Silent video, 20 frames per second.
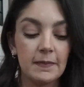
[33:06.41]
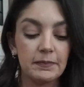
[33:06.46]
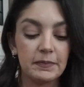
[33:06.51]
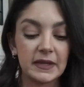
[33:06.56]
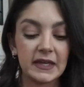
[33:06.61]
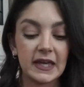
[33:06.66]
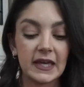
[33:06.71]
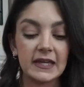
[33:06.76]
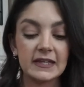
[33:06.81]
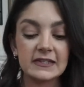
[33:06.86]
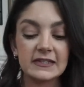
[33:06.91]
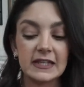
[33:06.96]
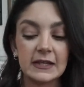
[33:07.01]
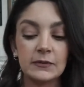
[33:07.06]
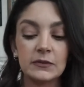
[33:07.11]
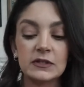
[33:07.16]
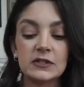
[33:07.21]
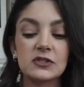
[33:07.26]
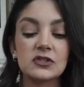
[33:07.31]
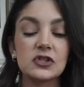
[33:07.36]
because
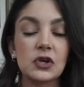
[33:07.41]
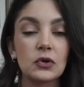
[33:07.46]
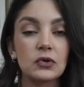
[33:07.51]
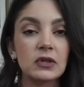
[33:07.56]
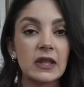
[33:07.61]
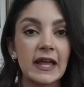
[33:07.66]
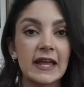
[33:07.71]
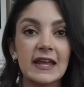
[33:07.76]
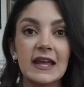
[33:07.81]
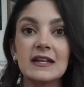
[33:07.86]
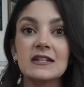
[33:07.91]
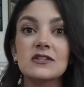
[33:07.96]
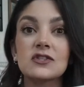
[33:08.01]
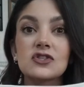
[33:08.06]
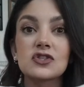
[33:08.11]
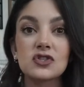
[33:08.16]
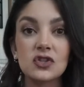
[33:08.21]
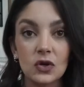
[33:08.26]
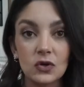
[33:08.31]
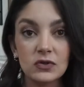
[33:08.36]
it was so light and
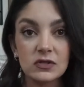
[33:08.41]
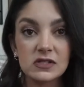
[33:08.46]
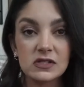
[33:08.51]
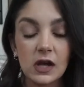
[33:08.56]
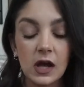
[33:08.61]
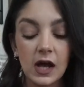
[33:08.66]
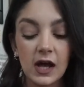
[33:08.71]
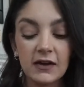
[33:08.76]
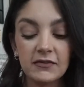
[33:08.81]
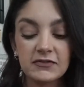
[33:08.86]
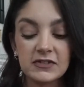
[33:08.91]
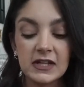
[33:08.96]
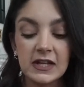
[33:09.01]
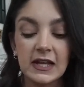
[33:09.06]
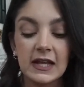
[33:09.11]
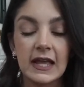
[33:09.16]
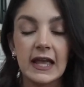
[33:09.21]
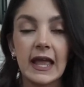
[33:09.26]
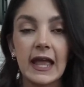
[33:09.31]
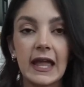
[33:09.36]
so soft,
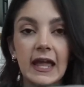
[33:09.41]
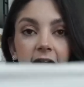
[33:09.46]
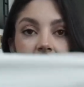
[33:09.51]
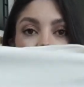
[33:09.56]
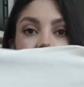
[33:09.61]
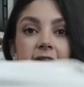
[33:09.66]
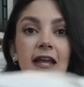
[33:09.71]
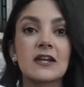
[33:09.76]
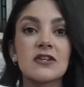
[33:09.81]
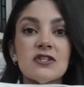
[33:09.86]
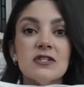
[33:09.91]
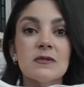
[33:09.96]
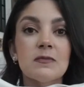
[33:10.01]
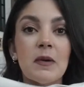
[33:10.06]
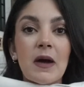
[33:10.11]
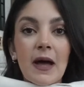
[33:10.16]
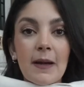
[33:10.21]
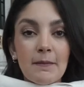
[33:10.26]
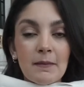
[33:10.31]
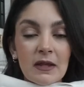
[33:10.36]
and I could just
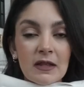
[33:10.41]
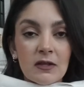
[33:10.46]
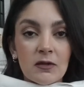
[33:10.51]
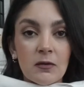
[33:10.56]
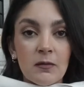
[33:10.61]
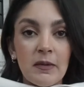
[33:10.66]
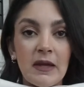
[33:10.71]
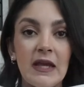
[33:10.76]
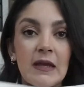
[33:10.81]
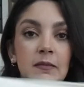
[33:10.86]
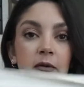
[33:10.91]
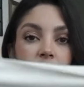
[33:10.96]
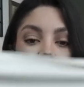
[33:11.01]
pop my little babe